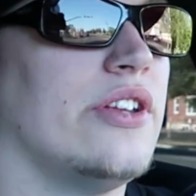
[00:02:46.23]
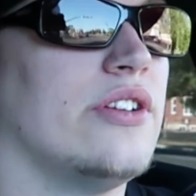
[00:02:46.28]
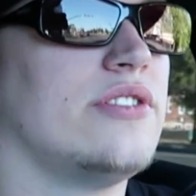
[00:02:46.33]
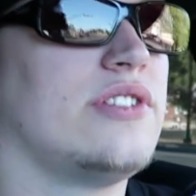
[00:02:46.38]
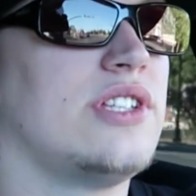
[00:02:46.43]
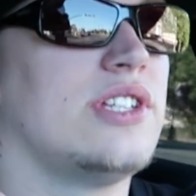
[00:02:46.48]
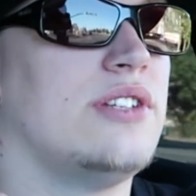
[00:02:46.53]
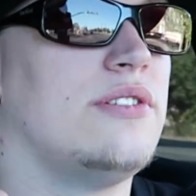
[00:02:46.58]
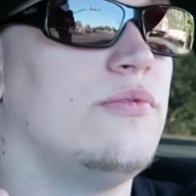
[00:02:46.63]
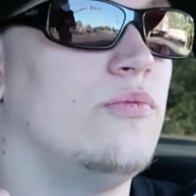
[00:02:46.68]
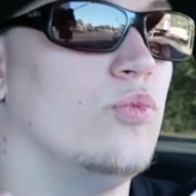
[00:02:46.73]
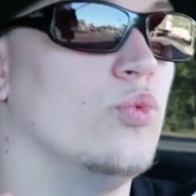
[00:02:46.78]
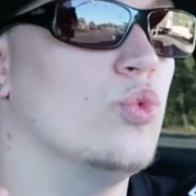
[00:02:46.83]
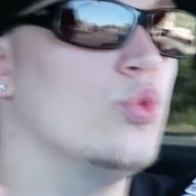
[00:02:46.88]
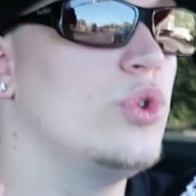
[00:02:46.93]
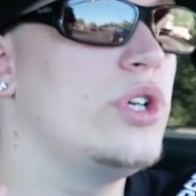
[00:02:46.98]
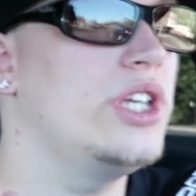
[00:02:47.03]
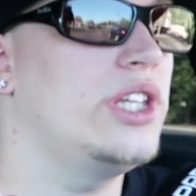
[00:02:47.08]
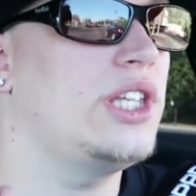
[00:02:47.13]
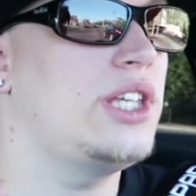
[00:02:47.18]
there's a
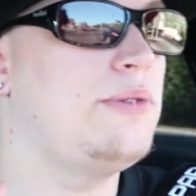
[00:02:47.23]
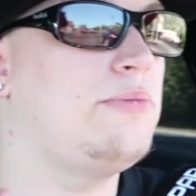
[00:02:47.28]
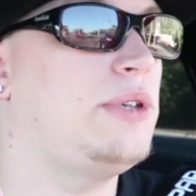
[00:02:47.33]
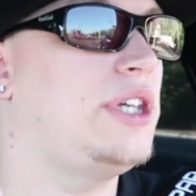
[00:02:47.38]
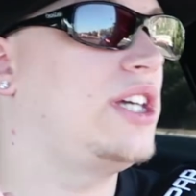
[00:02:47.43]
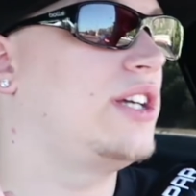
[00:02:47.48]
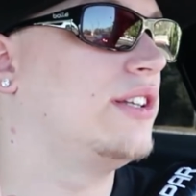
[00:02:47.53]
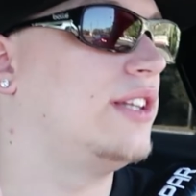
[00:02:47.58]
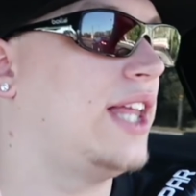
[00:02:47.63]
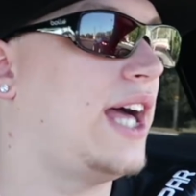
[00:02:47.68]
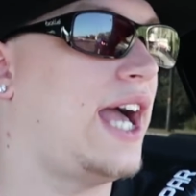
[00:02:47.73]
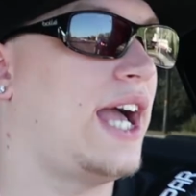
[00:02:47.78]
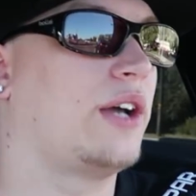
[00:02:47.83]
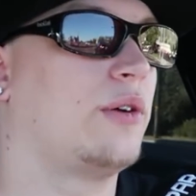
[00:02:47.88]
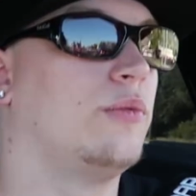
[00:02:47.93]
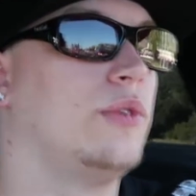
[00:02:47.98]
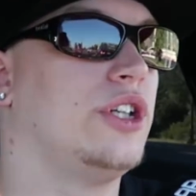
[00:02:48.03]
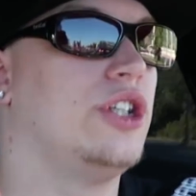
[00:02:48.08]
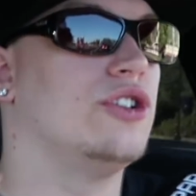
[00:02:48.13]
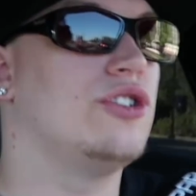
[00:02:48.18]
really big lag
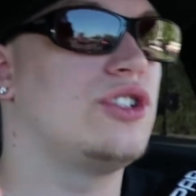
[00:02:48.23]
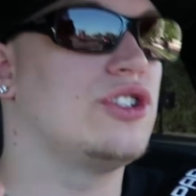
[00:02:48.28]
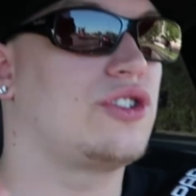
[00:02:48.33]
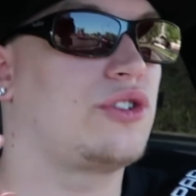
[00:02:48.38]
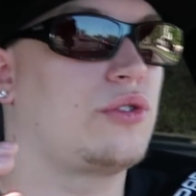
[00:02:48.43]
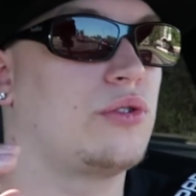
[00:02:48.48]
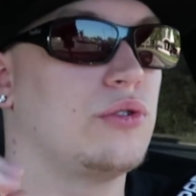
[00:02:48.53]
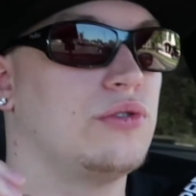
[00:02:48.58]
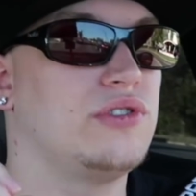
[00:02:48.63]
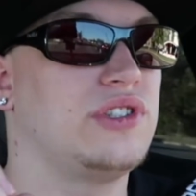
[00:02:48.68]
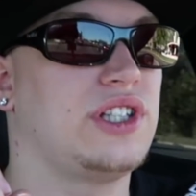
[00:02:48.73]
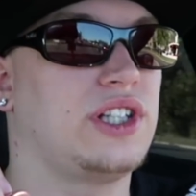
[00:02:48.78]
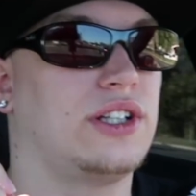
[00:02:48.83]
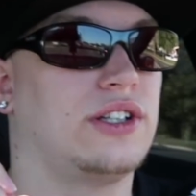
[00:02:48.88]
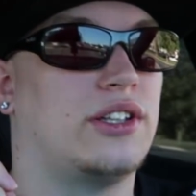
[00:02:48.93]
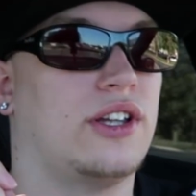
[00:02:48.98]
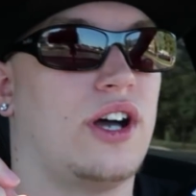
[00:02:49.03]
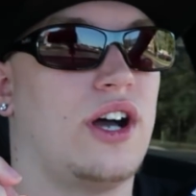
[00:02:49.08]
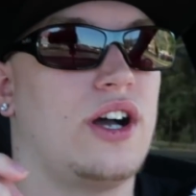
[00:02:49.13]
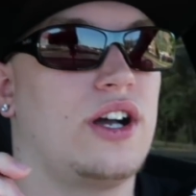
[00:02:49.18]
when you're just cruising
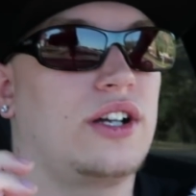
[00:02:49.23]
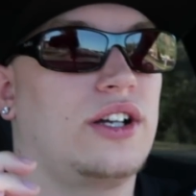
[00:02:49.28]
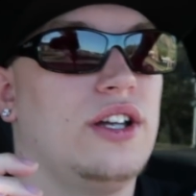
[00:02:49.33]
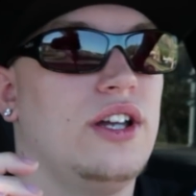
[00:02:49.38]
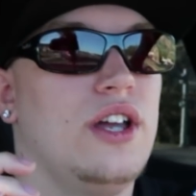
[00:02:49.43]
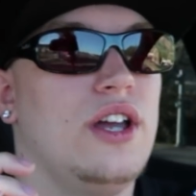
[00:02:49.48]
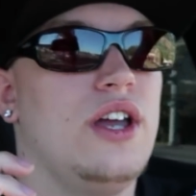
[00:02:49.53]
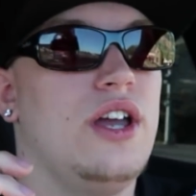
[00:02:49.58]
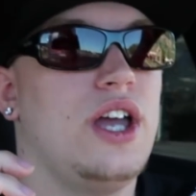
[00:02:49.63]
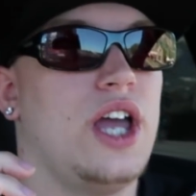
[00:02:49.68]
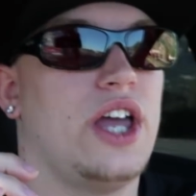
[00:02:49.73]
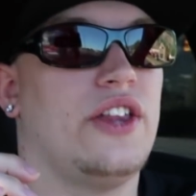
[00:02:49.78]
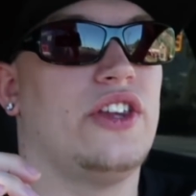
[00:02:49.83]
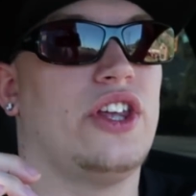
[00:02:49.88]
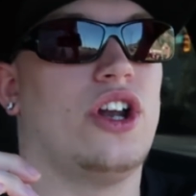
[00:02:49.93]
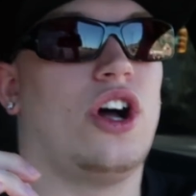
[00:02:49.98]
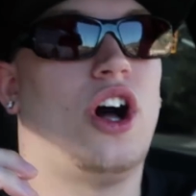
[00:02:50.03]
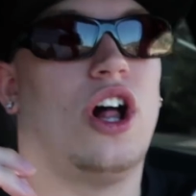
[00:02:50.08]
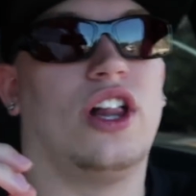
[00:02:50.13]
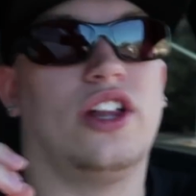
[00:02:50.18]
along and
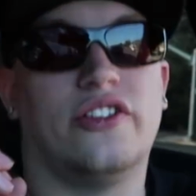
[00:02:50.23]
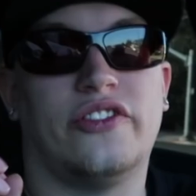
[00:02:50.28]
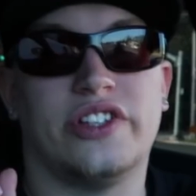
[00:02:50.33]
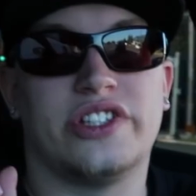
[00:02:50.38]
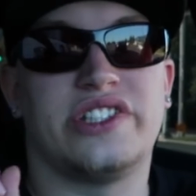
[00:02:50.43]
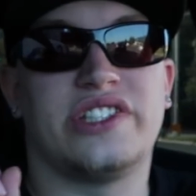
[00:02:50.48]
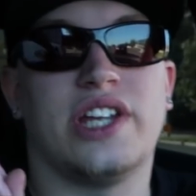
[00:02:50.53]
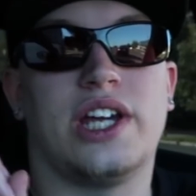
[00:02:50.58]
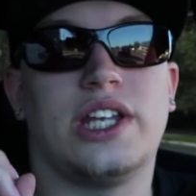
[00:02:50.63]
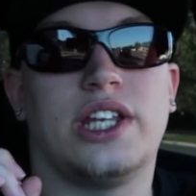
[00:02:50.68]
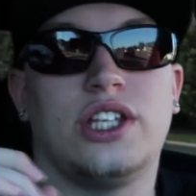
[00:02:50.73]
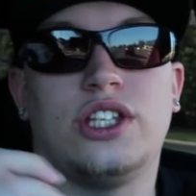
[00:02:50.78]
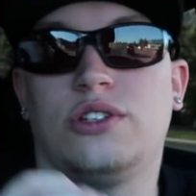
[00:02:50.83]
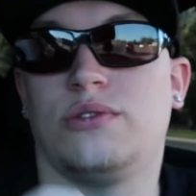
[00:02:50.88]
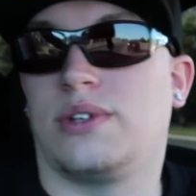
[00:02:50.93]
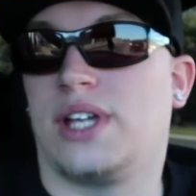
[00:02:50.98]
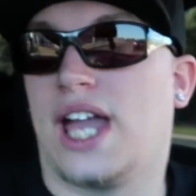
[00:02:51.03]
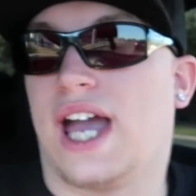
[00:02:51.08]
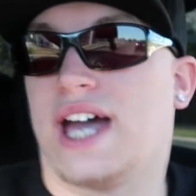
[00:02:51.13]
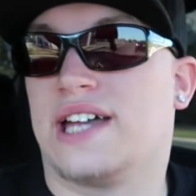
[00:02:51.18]
then all of a sudden
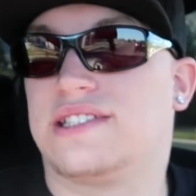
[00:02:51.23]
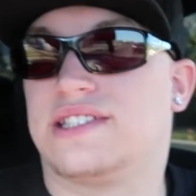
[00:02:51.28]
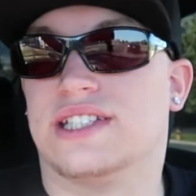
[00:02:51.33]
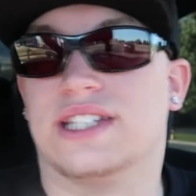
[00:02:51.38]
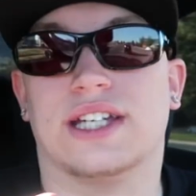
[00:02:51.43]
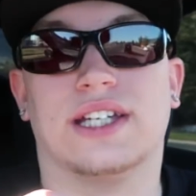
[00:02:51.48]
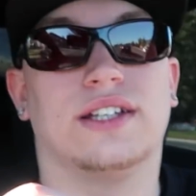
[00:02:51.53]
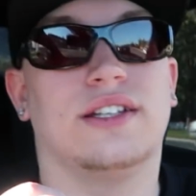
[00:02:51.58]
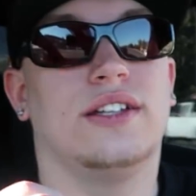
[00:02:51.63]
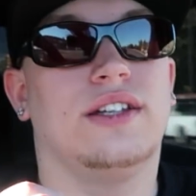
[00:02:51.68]
you gas it.